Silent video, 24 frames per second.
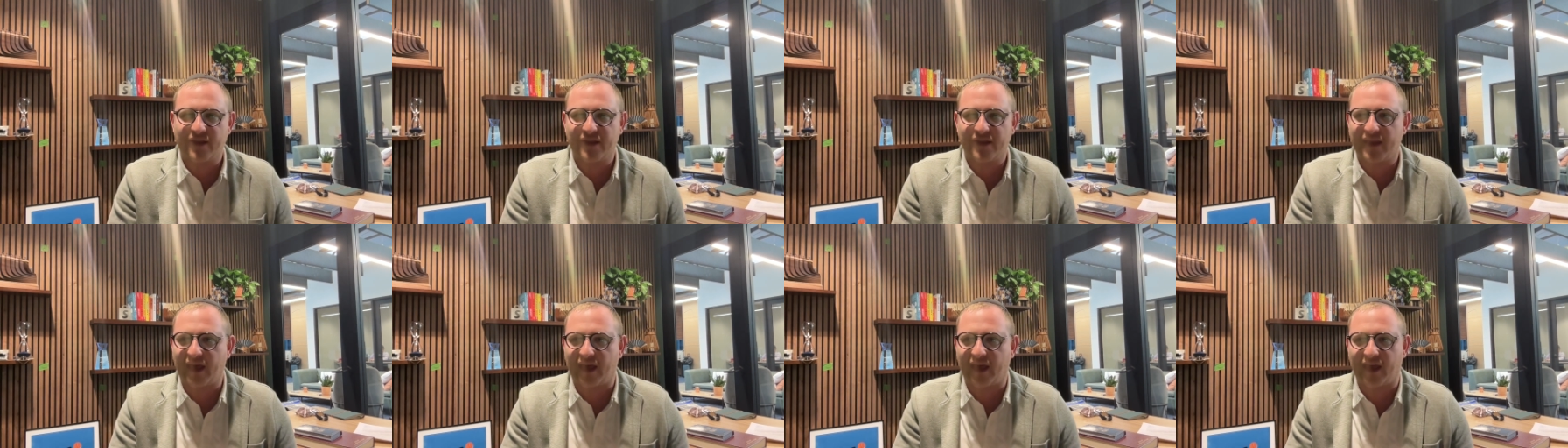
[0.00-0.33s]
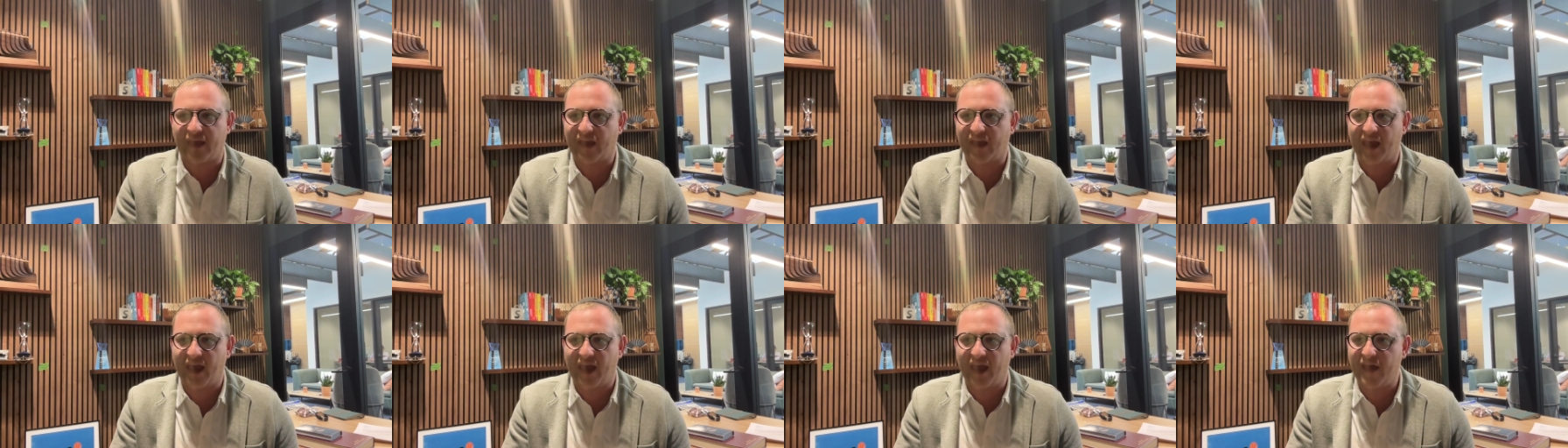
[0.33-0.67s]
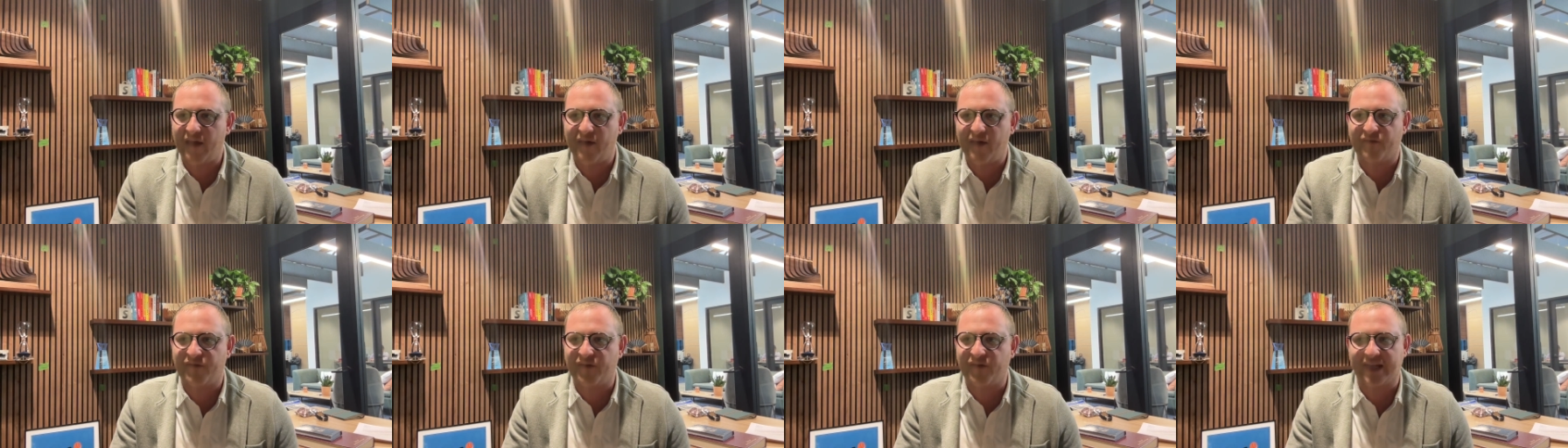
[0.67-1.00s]
Like
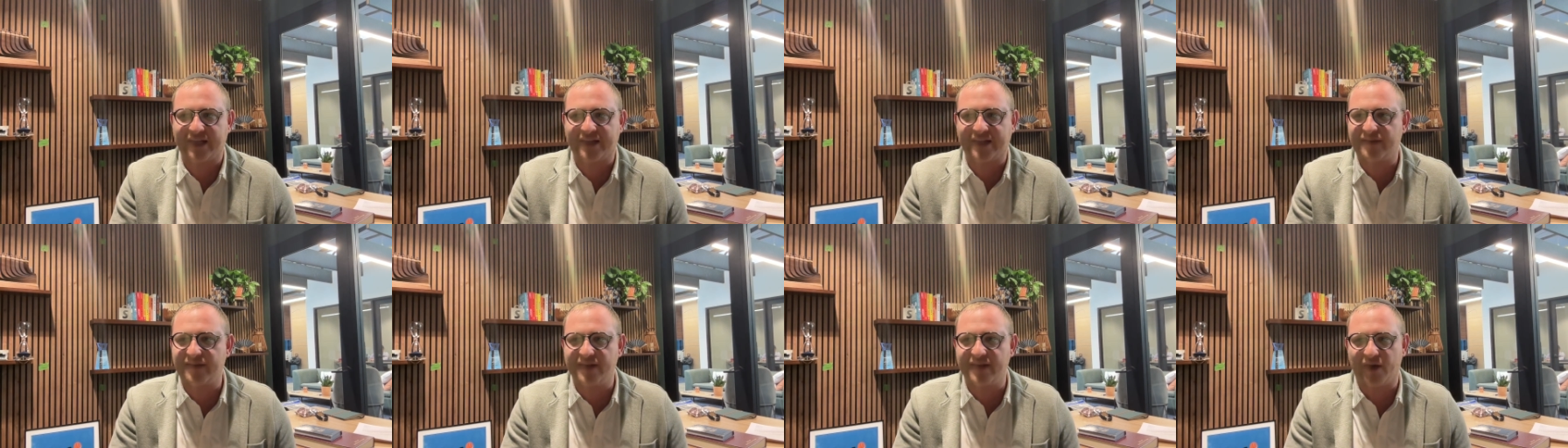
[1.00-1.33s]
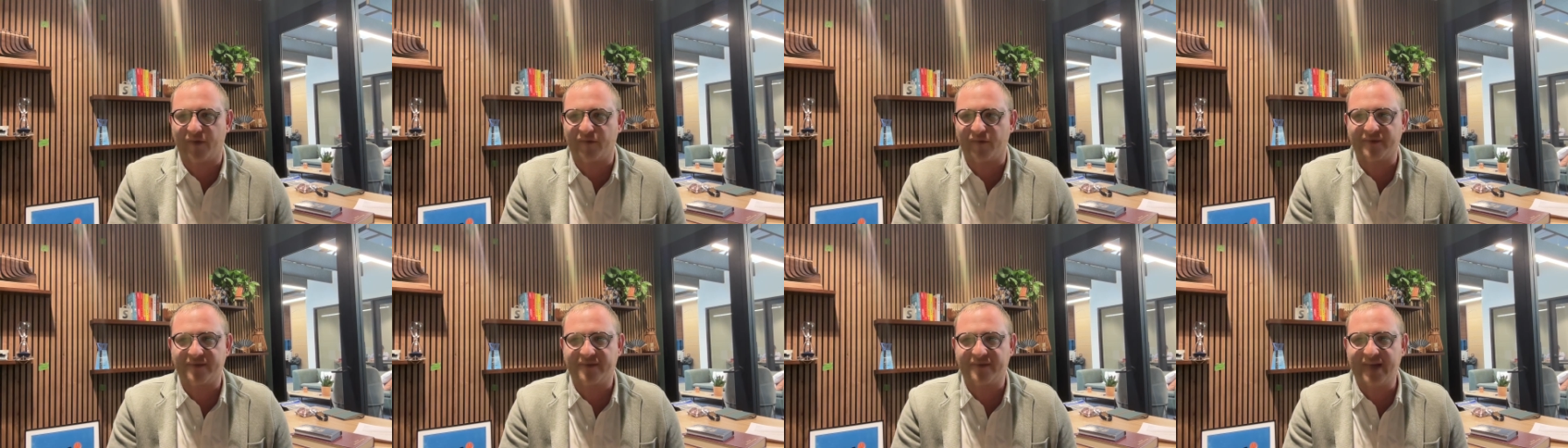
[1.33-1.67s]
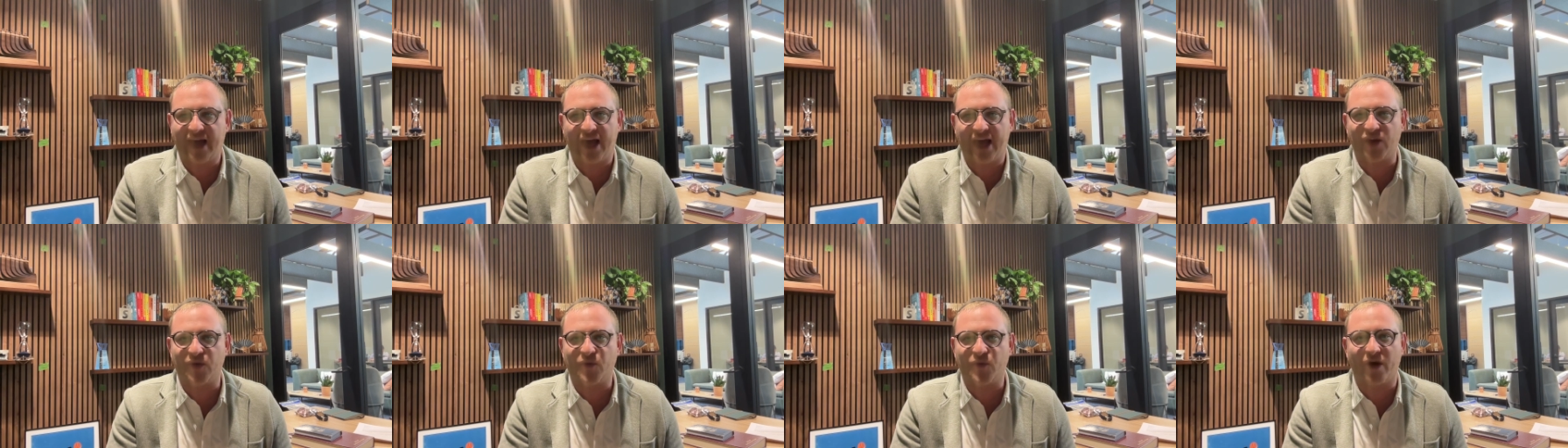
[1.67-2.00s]
for like, you know,
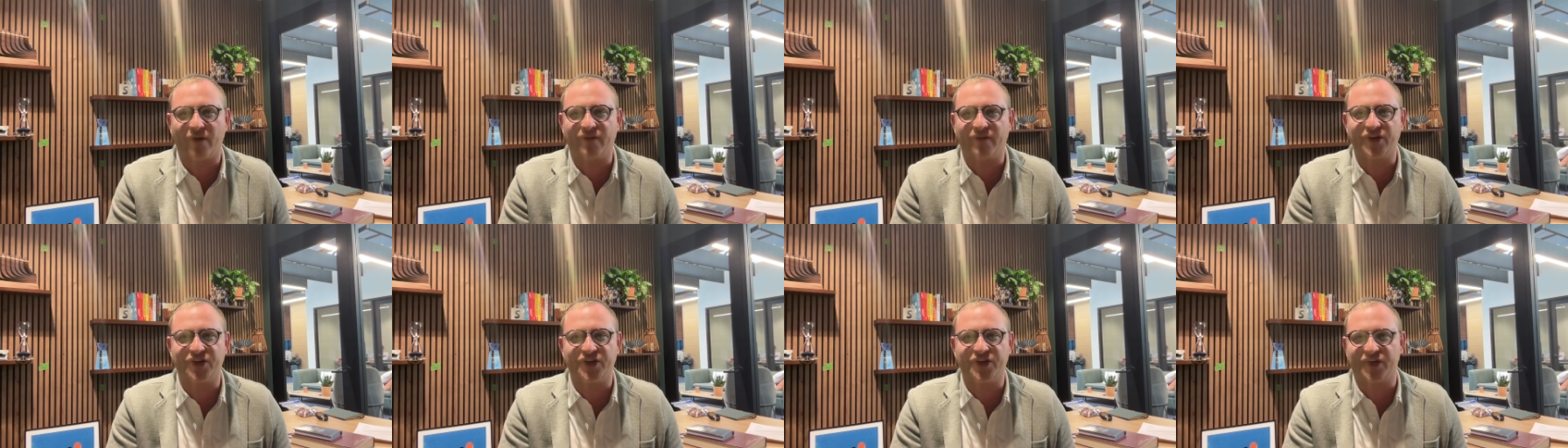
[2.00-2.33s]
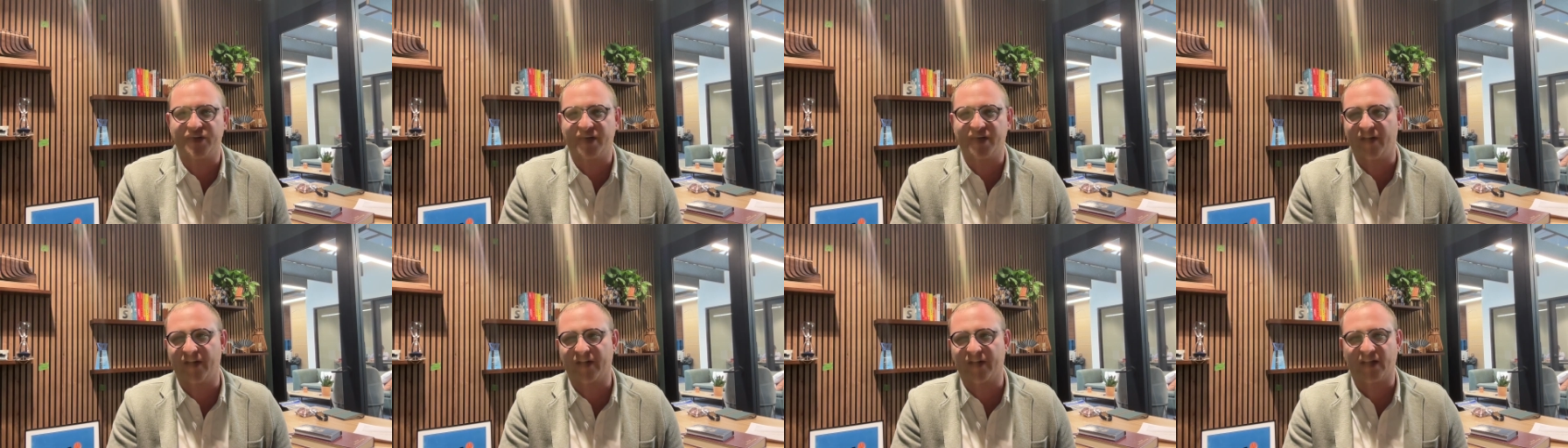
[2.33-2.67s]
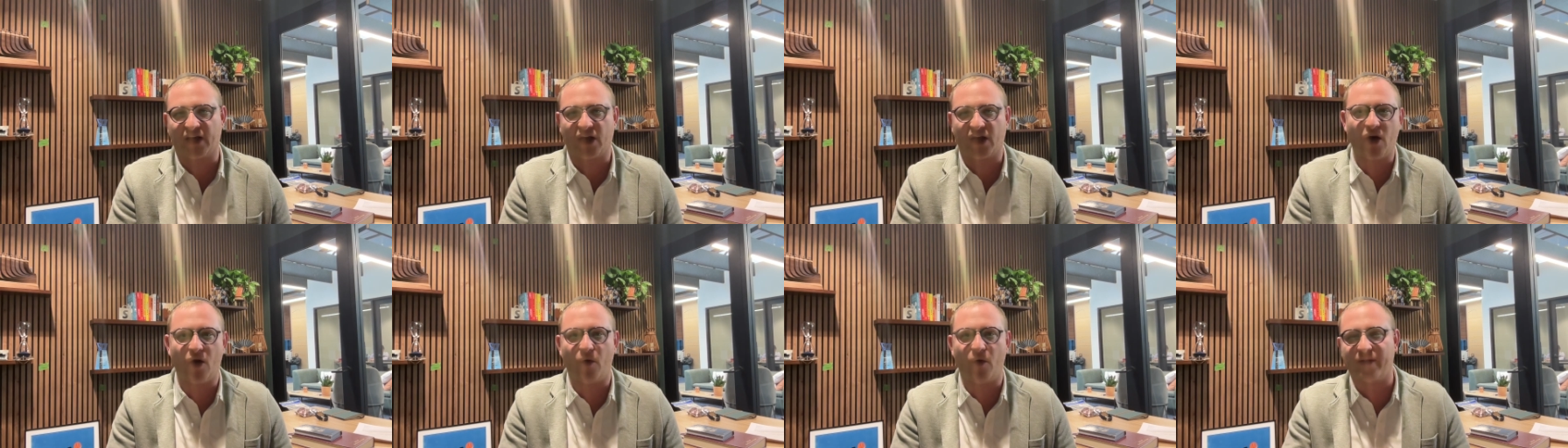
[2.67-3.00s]
10, 12 years, you're hearing
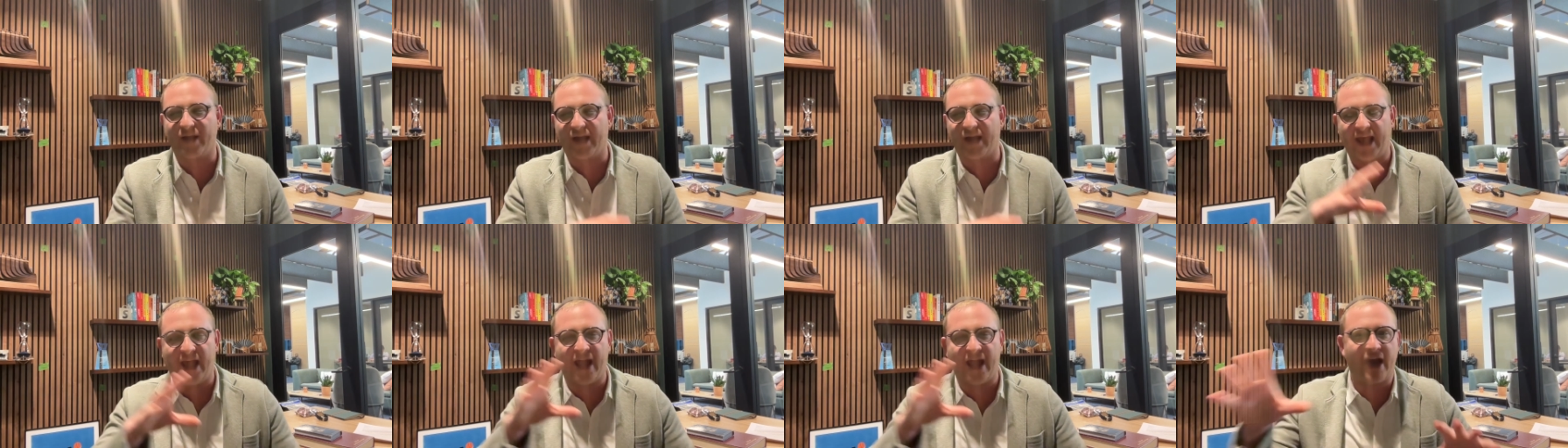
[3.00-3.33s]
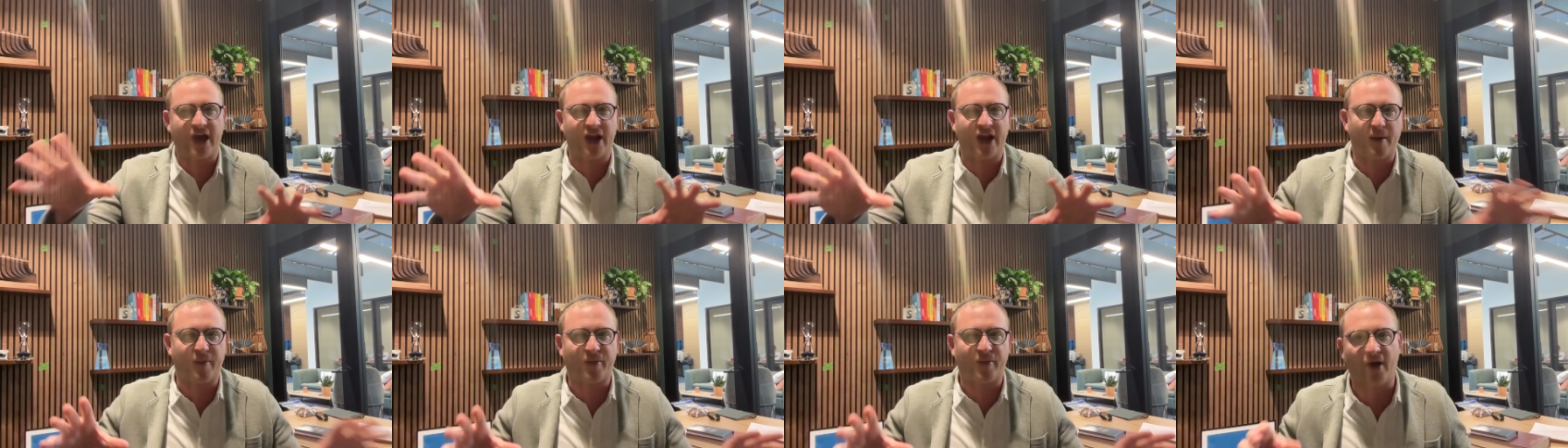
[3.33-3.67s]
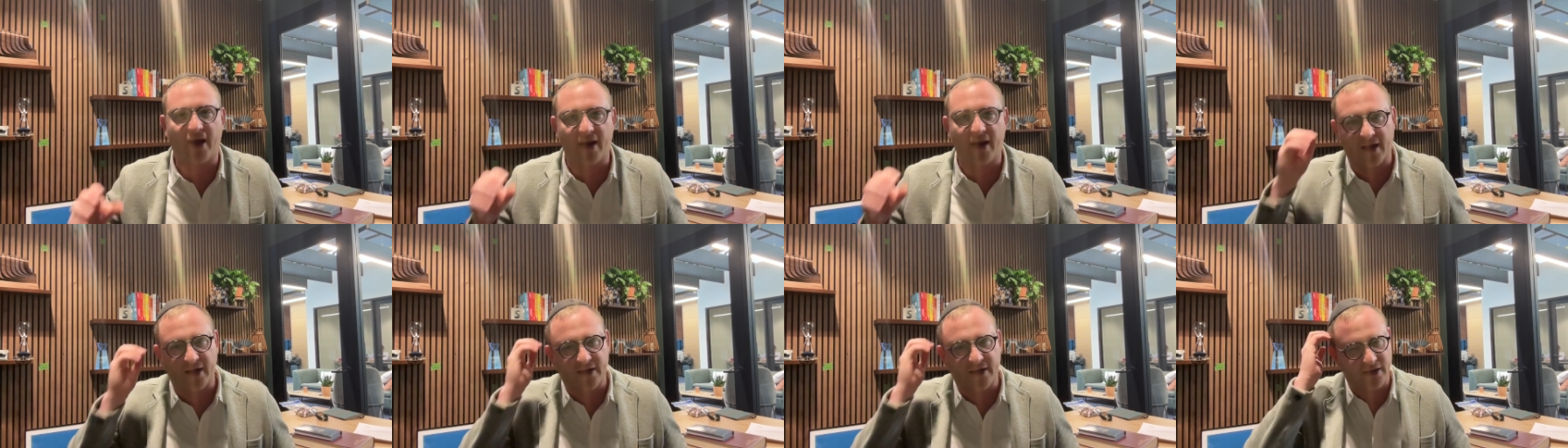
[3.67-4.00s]
like, oh, we got AI in our
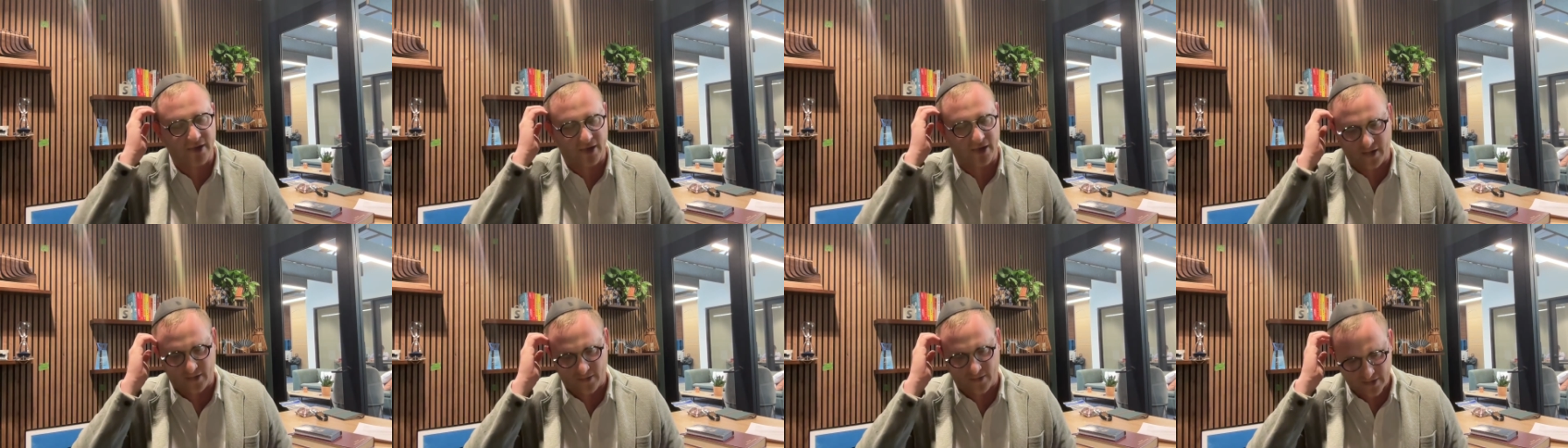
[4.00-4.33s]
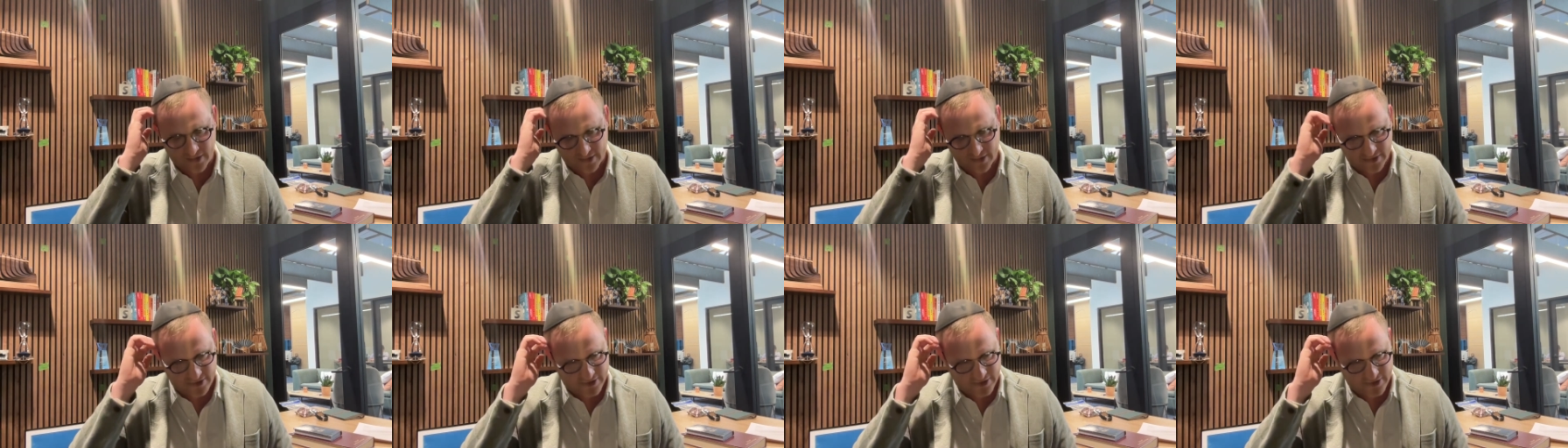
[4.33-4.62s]
product, you know?